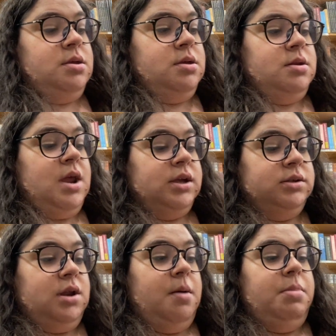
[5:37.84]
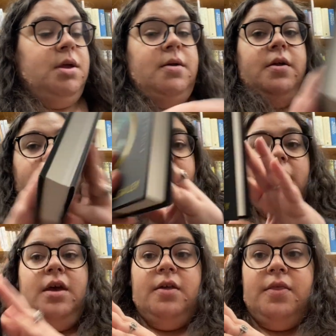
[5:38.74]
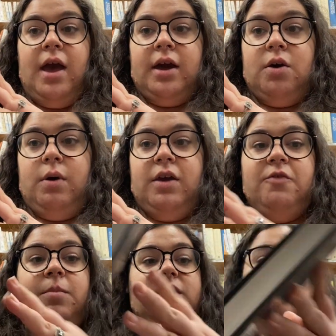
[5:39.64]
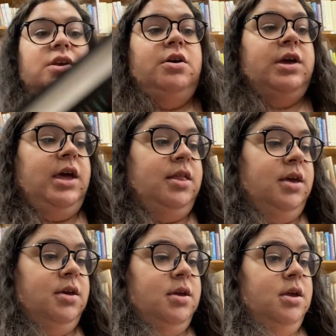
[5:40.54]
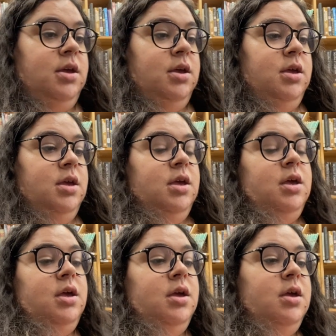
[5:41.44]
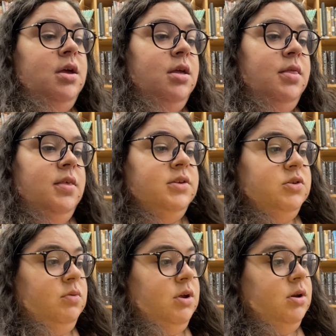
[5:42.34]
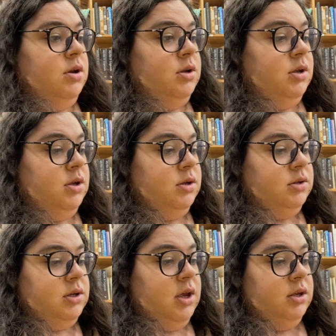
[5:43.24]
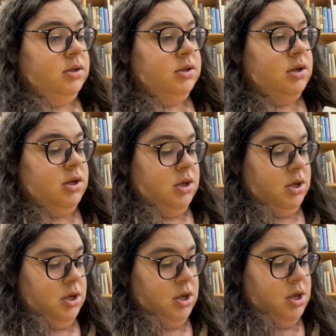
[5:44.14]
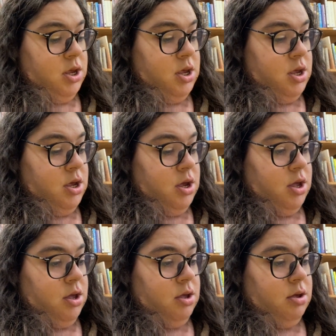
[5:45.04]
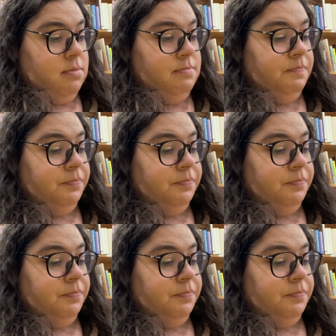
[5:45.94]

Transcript: Next up, The Echo Wife by Sarah Gailey this one says, um,